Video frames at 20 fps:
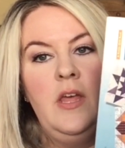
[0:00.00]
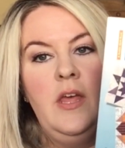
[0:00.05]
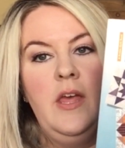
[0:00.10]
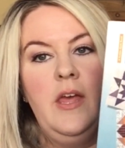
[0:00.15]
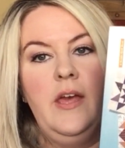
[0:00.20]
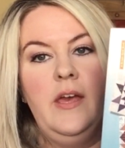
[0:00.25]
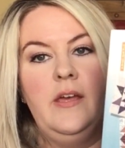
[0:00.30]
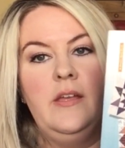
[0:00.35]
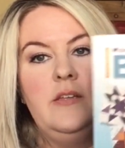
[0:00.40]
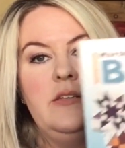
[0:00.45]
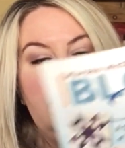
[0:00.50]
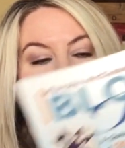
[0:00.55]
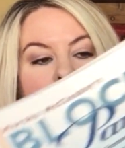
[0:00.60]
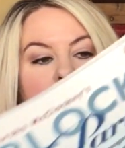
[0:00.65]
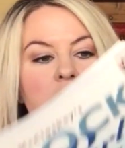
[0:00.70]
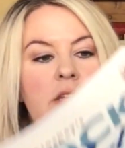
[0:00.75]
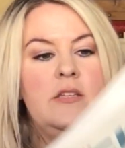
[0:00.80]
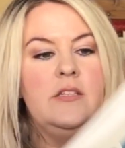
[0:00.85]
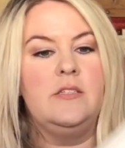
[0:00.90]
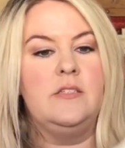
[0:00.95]
And
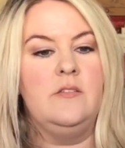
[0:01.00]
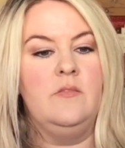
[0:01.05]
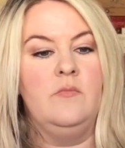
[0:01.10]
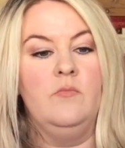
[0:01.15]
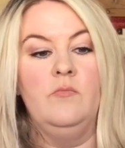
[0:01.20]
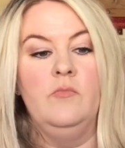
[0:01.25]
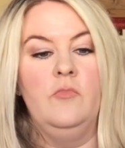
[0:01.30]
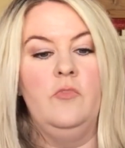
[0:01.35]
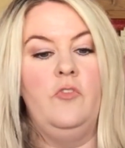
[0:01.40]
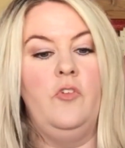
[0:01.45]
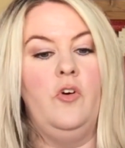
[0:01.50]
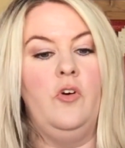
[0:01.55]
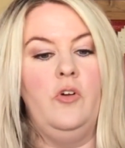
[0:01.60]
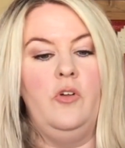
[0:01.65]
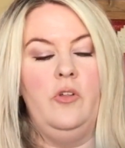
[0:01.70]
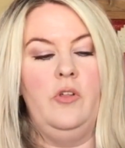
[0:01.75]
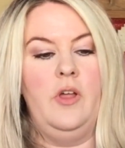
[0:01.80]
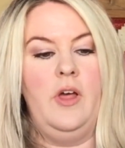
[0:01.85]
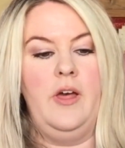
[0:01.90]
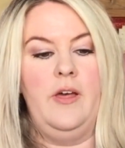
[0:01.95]
it is
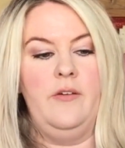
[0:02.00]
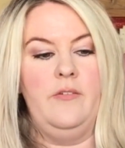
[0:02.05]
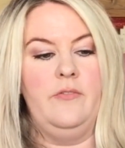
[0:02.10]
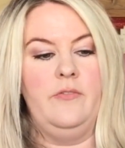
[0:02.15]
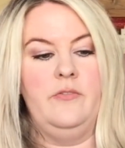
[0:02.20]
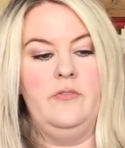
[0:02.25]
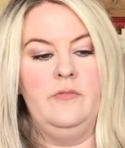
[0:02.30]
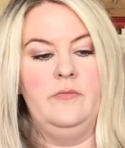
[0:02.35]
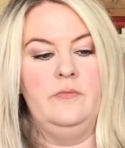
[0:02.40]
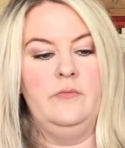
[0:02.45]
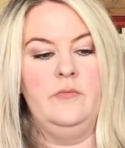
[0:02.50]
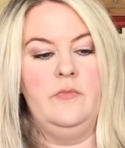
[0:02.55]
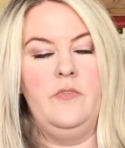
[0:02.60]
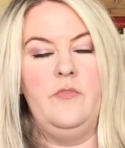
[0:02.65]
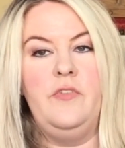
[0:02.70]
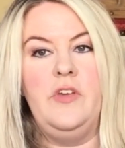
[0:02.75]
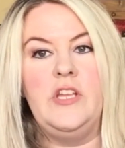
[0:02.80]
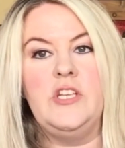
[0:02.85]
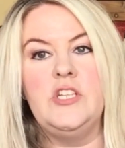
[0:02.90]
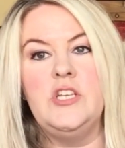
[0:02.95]
full of
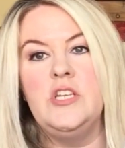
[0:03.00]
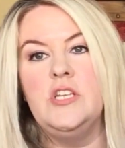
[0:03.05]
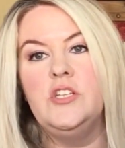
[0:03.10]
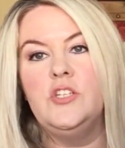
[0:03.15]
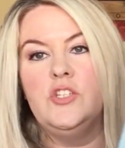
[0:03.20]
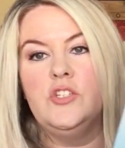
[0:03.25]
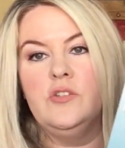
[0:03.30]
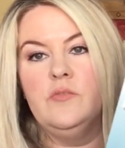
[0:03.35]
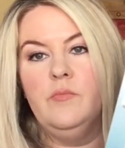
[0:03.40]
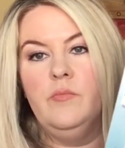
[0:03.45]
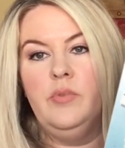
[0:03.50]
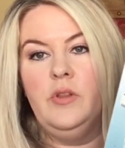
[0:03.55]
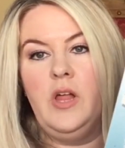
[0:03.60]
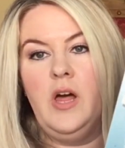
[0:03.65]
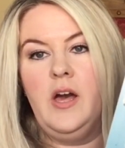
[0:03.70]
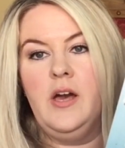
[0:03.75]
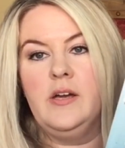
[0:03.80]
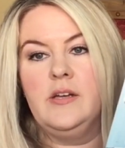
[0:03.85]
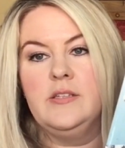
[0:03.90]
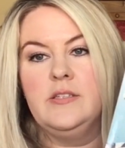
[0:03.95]
vintage
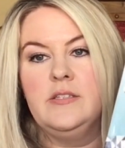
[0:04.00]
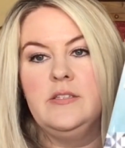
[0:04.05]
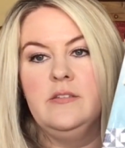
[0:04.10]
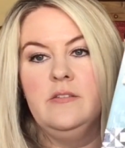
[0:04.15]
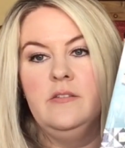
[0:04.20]
blocks.